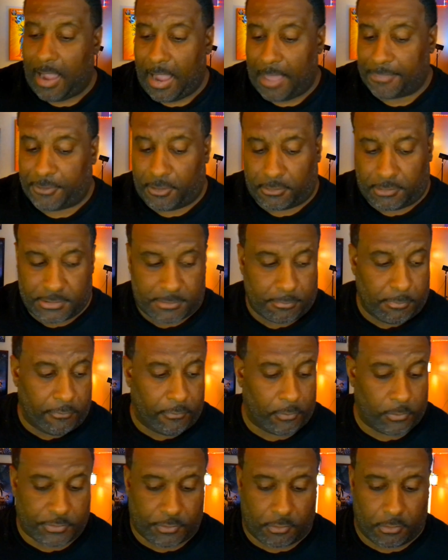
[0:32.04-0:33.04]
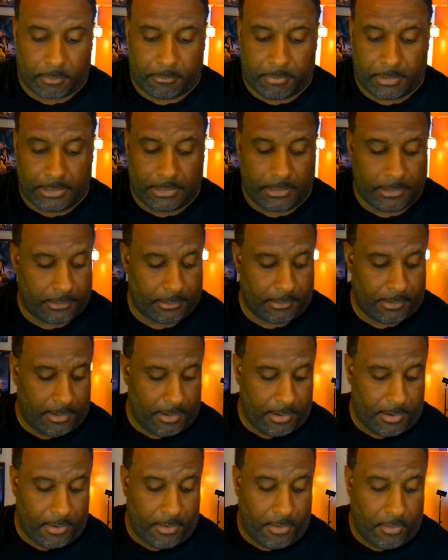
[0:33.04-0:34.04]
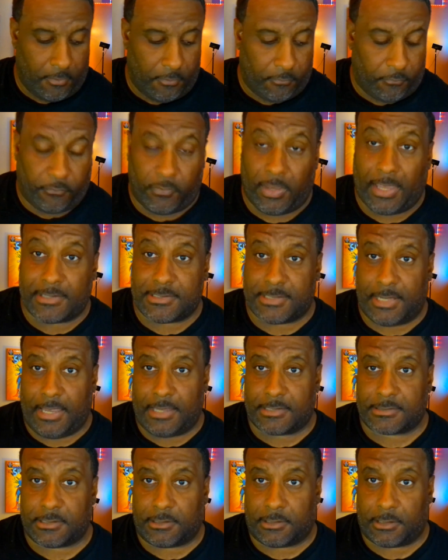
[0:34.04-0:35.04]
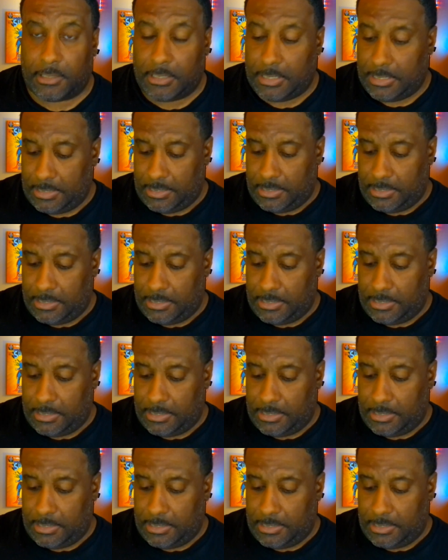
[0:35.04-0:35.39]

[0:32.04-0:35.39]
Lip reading: I thought this movie was going to be fantastic.